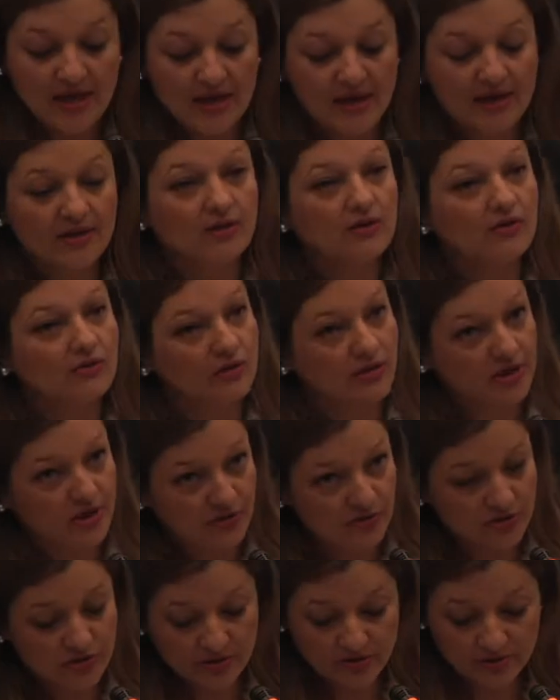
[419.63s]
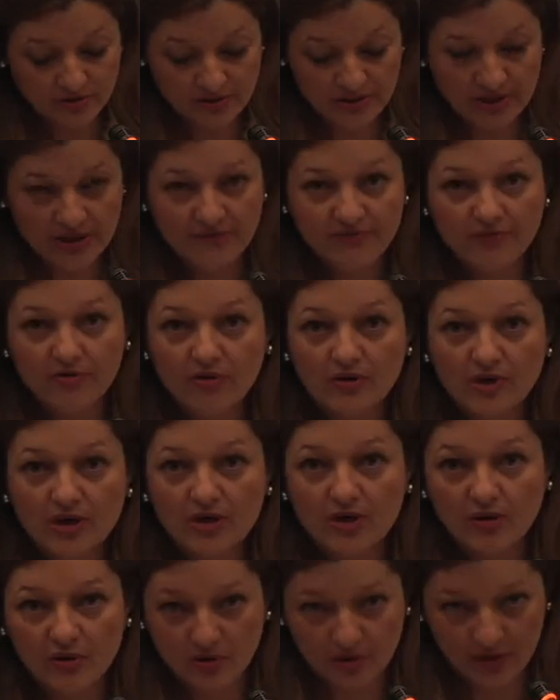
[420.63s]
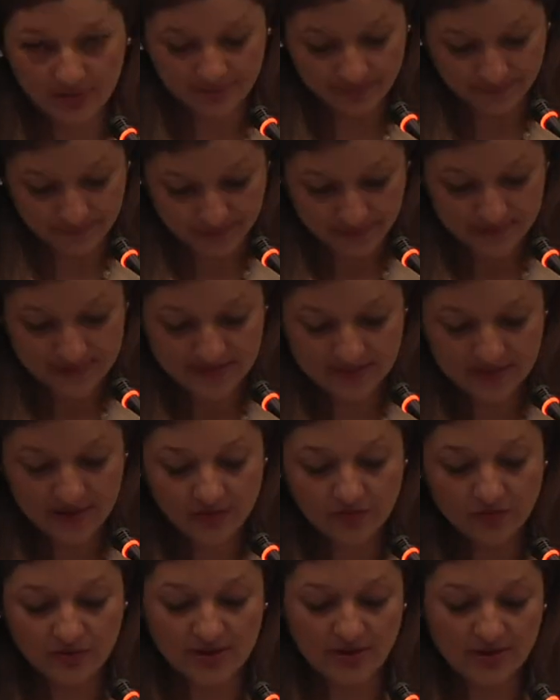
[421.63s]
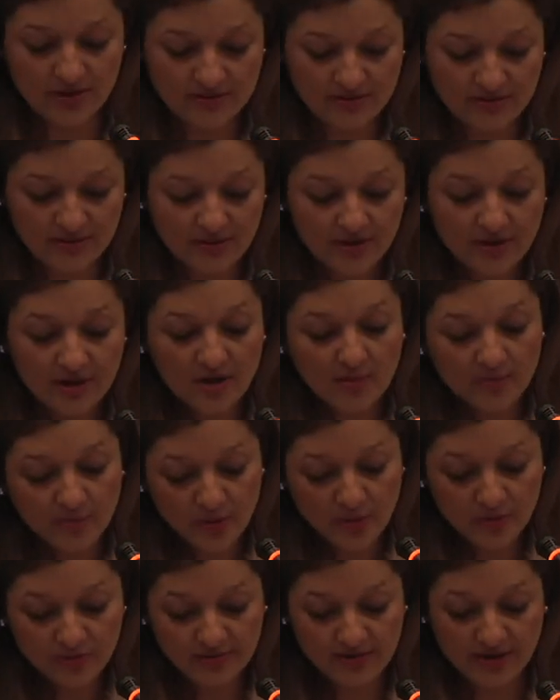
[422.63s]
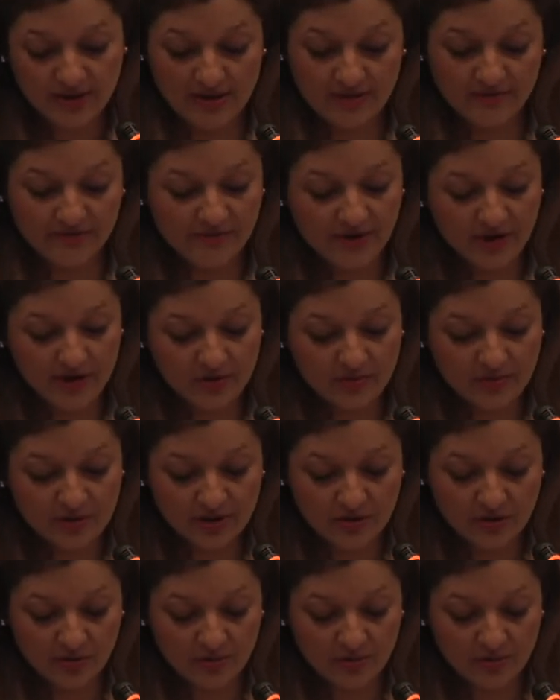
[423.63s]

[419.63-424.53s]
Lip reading: In conclusion, if we all stick together, both the Environment